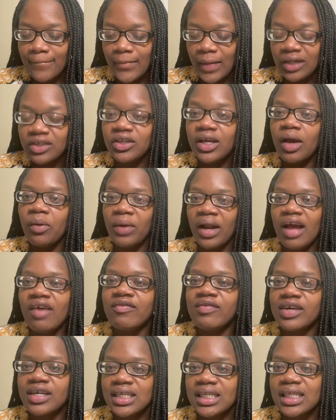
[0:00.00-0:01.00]
so yeah, when I
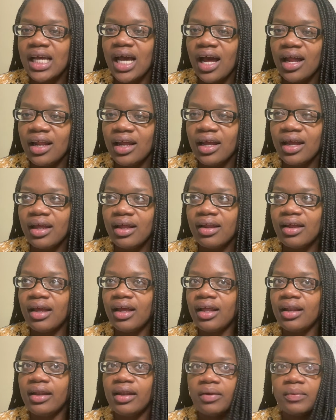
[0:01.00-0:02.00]
first got it,
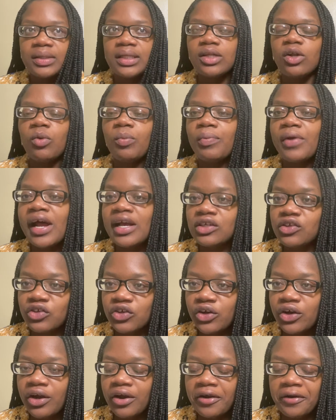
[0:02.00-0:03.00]
There was no
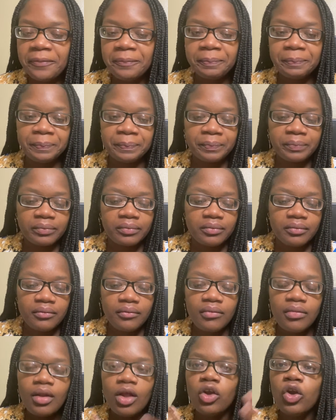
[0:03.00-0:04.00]
pressure,
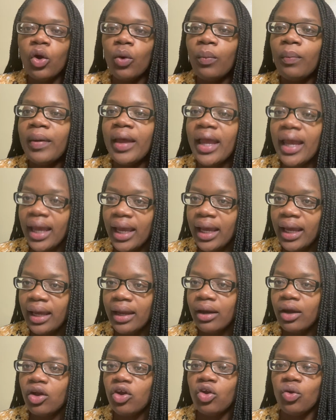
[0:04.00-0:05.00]
no
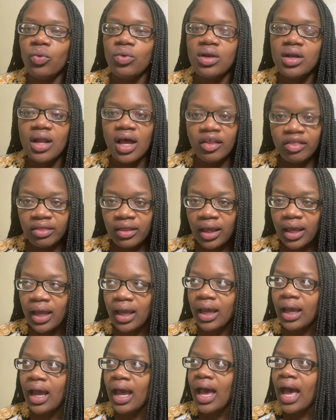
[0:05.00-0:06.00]
pain, no
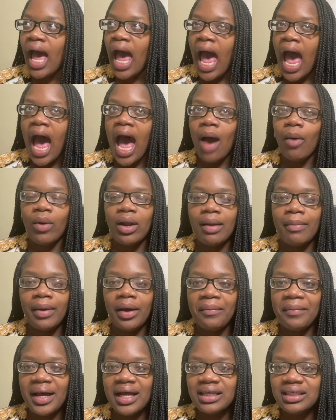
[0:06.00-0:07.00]
nothing. I went
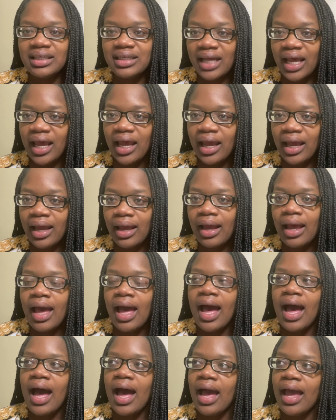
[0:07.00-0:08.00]
about my day.
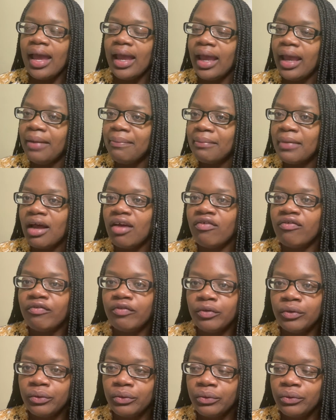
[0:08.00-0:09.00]
I ate my
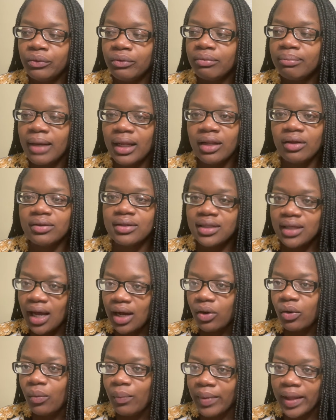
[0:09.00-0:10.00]
food, my little
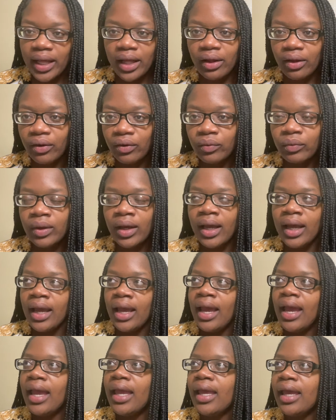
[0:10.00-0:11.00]
Taco Bell,
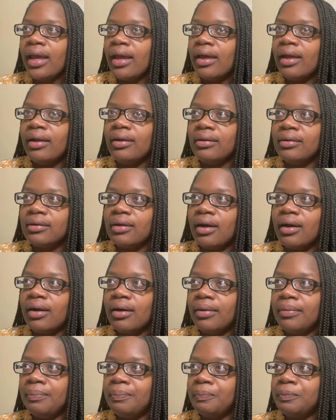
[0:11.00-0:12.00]
and
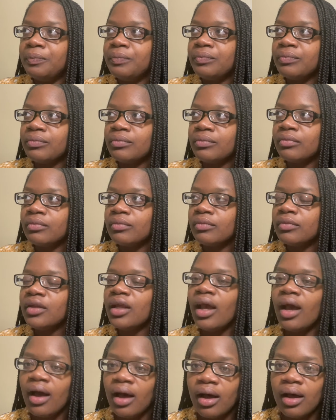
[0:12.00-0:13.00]
um,
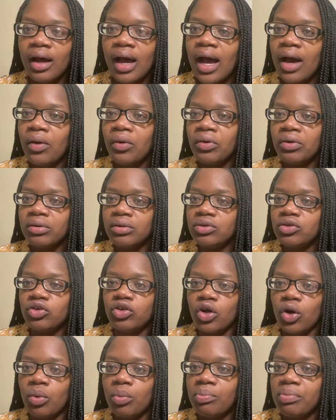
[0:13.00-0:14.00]
yeah, I, you
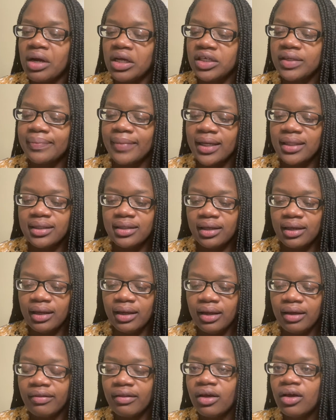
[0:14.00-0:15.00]
know, brushed my
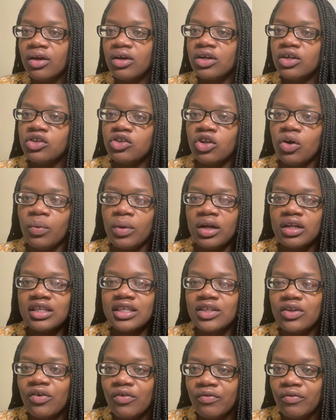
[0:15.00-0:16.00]
teeth, so on and
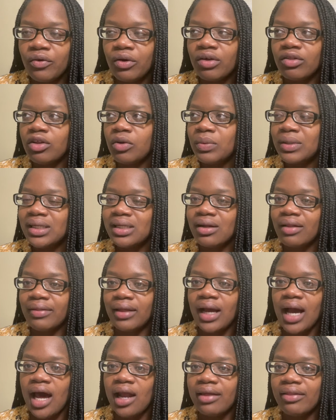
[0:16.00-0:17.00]
so forth. There was
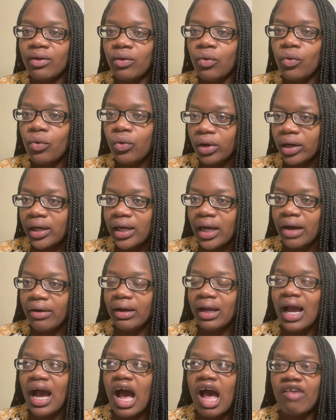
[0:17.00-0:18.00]
nothing out of the
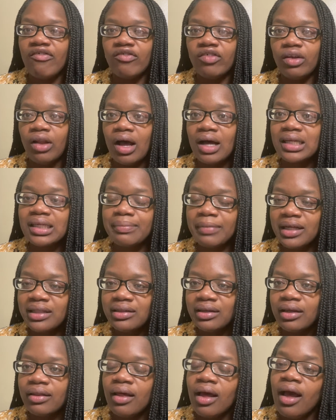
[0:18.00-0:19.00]
ordinary. I flossed my
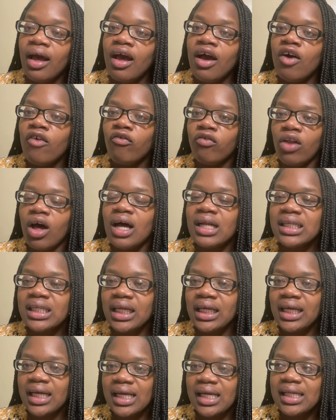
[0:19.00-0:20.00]
teeth.
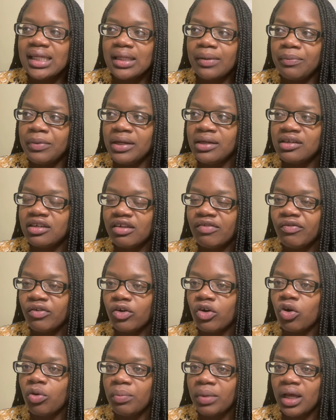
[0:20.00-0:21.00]
Flossing is a bit
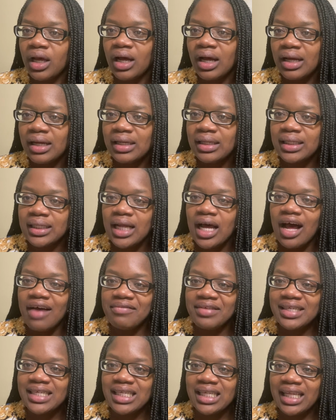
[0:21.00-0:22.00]
difficult because
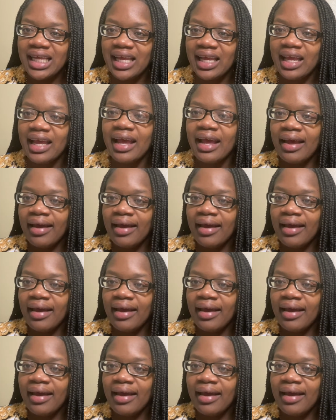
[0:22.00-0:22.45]
obviously